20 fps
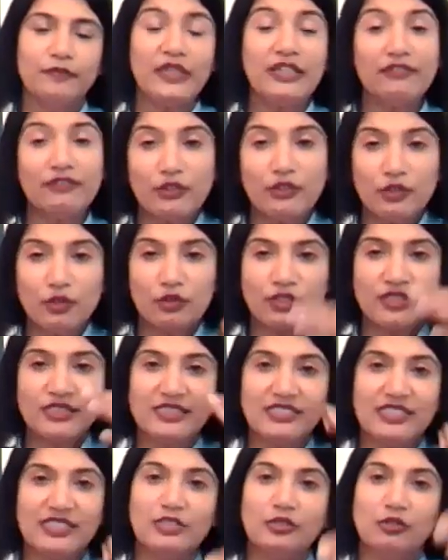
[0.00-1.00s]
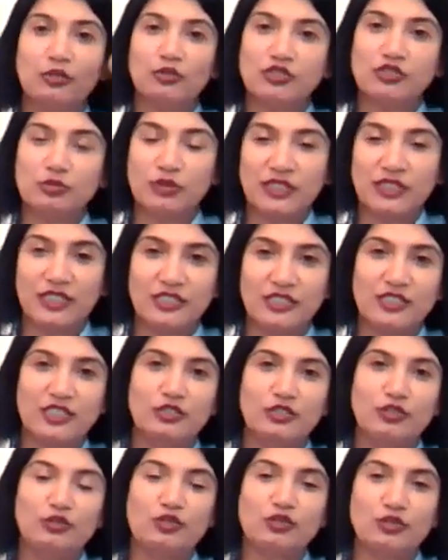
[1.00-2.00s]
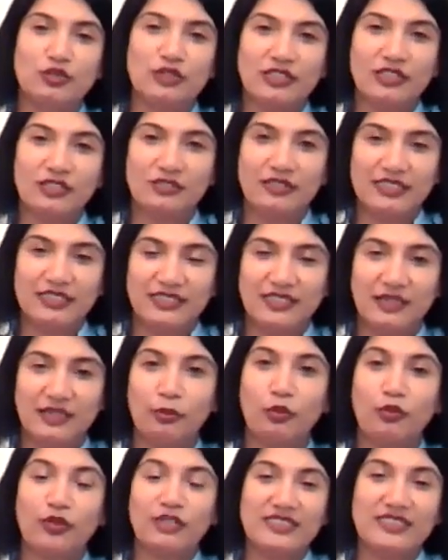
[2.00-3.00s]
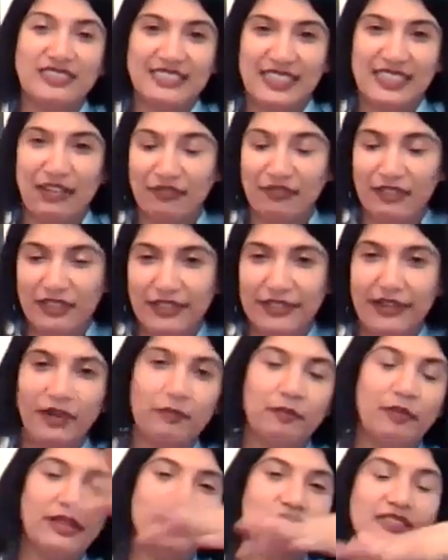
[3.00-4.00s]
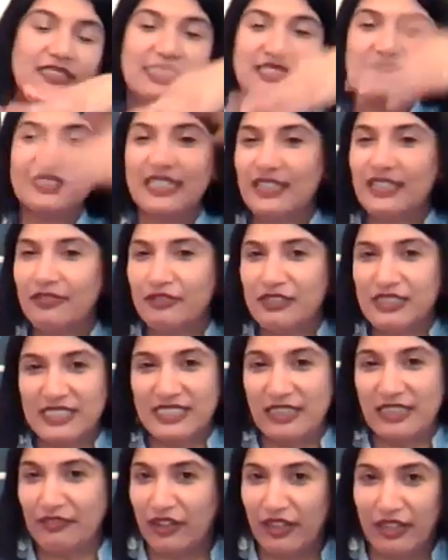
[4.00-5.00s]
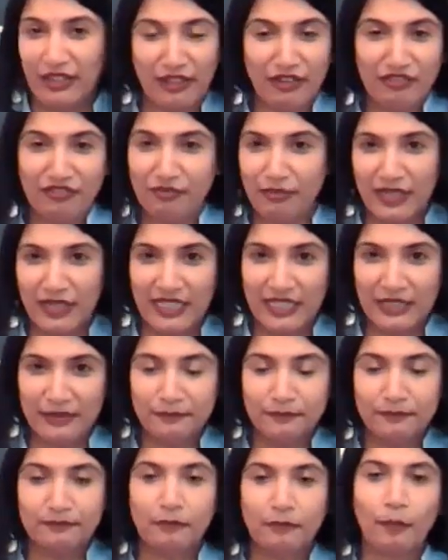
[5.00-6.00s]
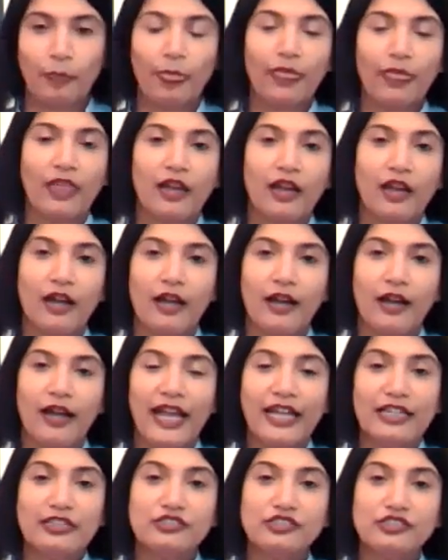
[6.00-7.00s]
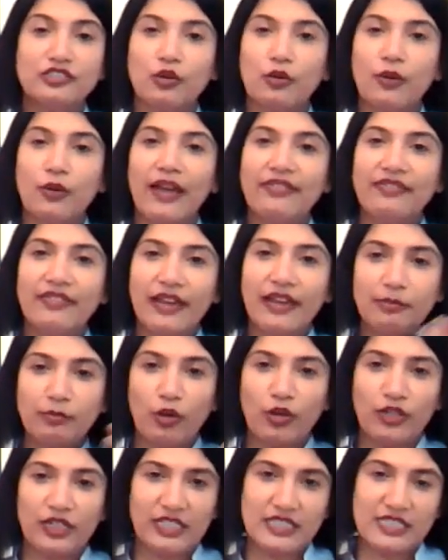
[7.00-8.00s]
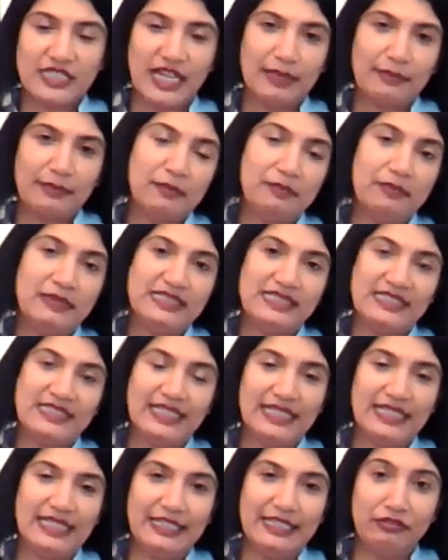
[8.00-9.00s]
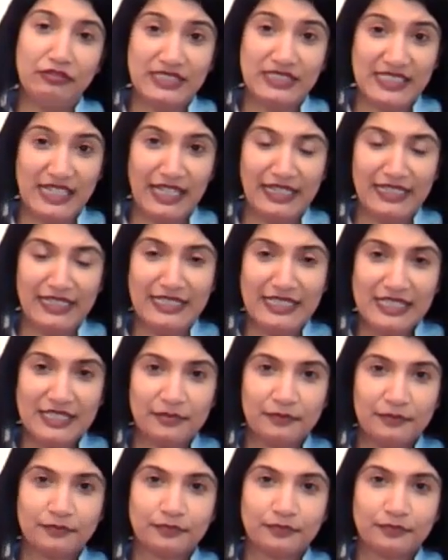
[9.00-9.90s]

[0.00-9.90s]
Even though the CEOs would continue to increase their bonuses every year, but still there was never enough money. And so at that point in time, I basically resigned